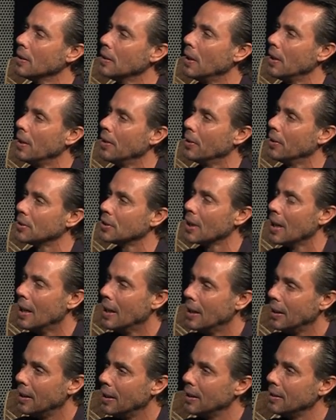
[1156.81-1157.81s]
And
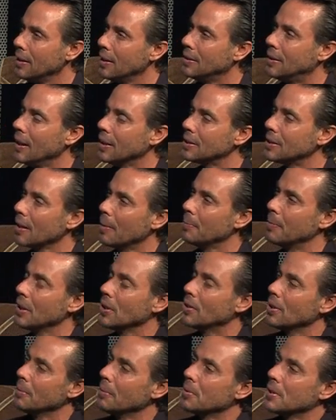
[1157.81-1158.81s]
it does
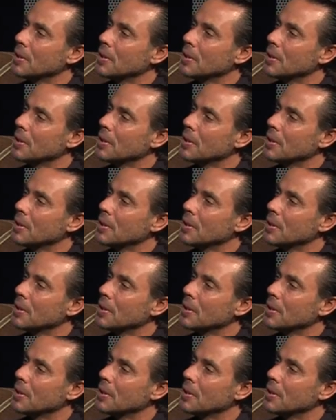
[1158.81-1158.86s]
something to them